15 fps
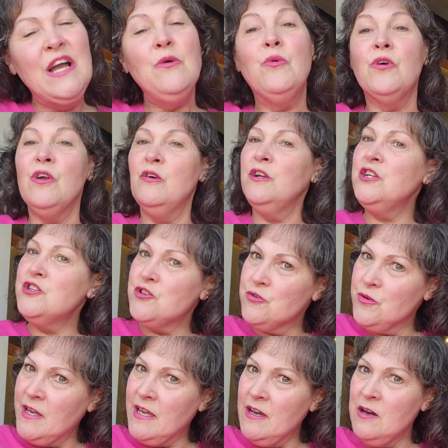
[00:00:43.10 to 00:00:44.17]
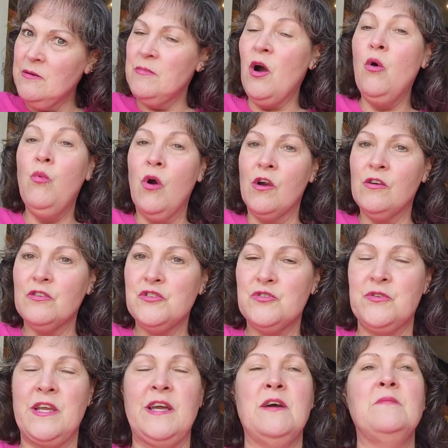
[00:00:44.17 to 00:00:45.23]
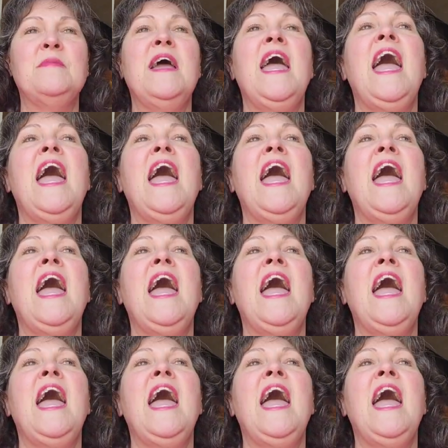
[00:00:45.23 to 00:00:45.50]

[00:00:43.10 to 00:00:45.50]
we're on a trip, a work trip,